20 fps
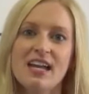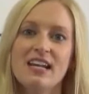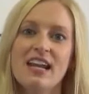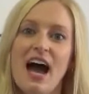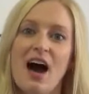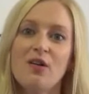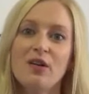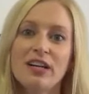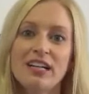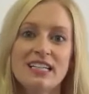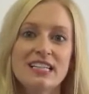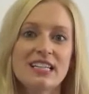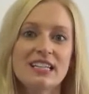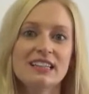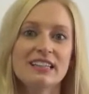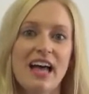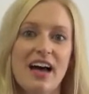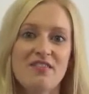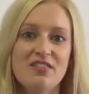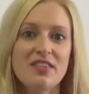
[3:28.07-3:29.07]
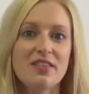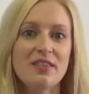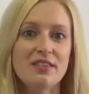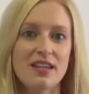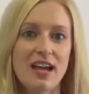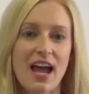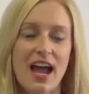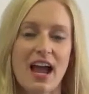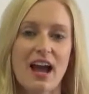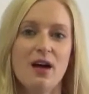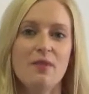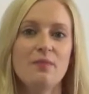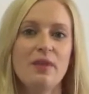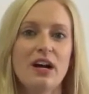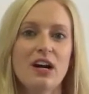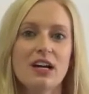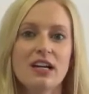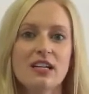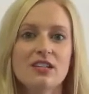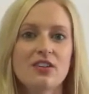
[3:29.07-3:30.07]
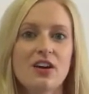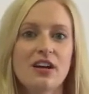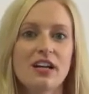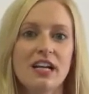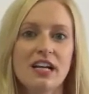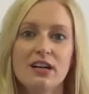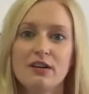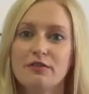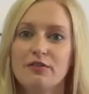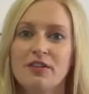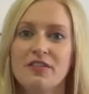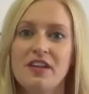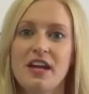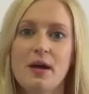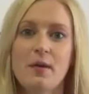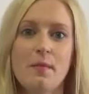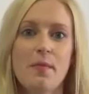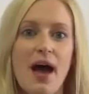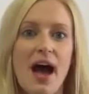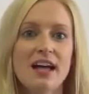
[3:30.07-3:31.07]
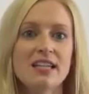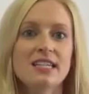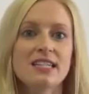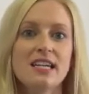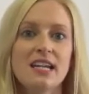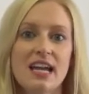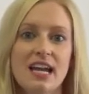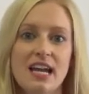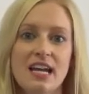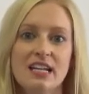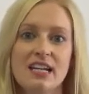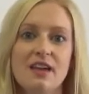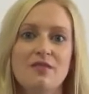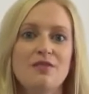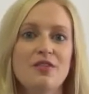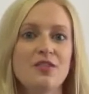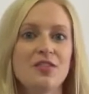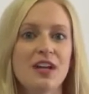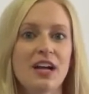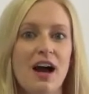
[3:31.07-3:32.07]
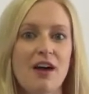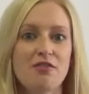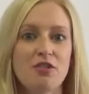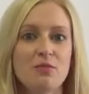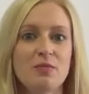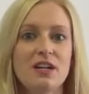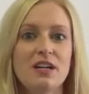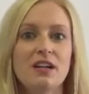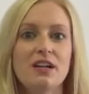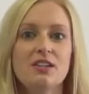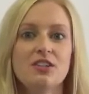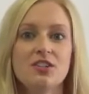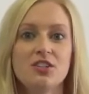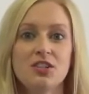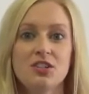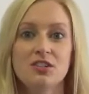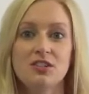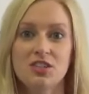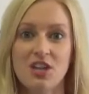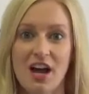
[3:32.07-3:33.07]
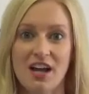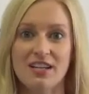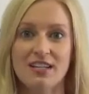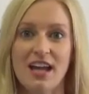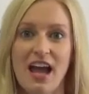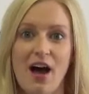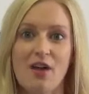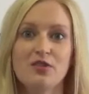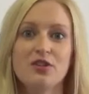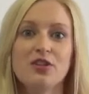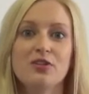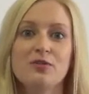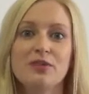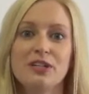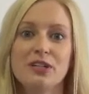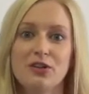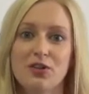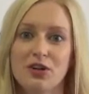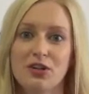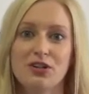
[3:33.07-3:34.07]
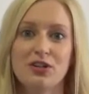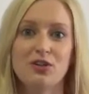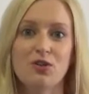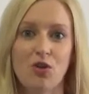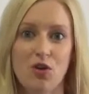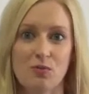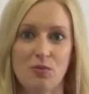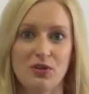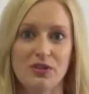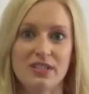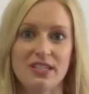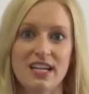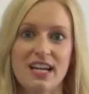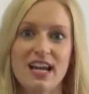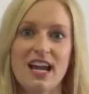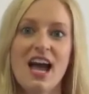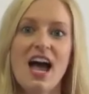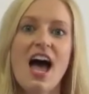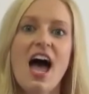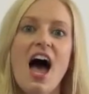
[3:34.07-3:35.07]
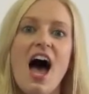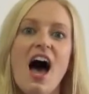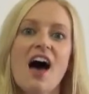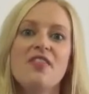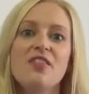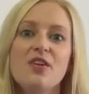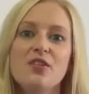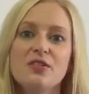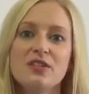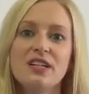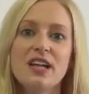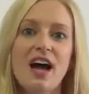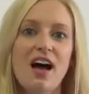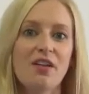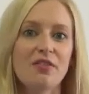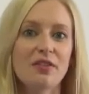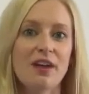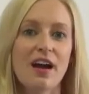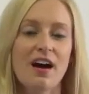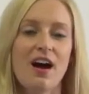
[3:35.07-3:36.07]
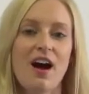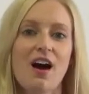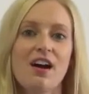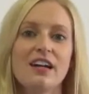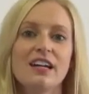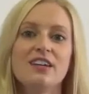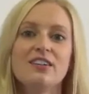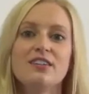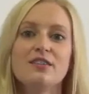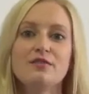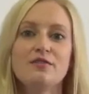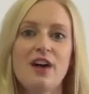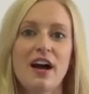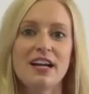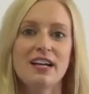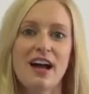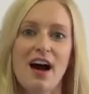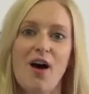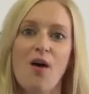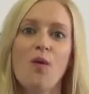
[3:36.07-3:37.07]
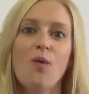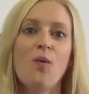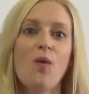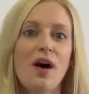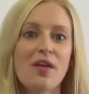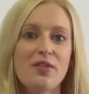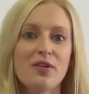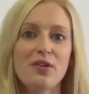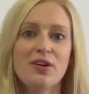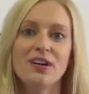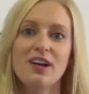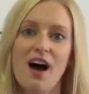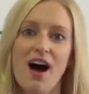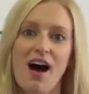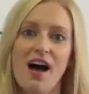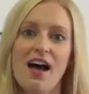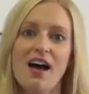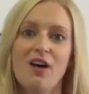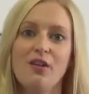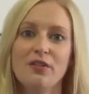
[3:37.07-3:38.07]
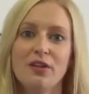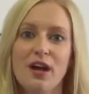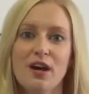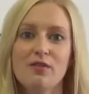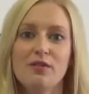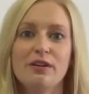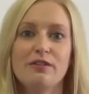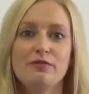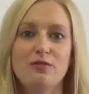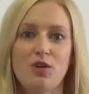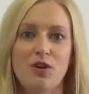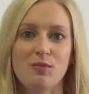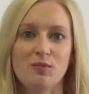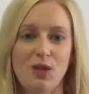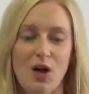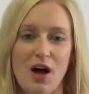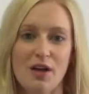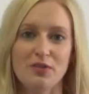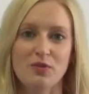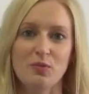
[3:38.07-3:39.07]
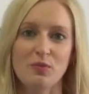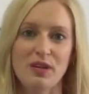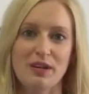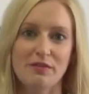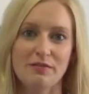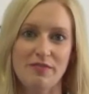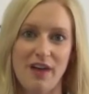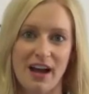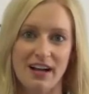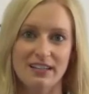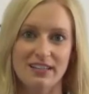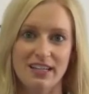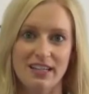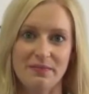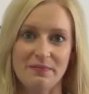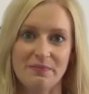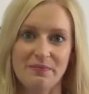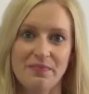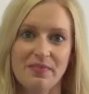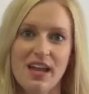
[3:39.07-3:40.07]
Now in its 11th day, Americans are eager for the impasse to end and for the government shutdown to return to normalcy. And those in healthcare are eager to find out whether or not healthcare reform laws will be affected.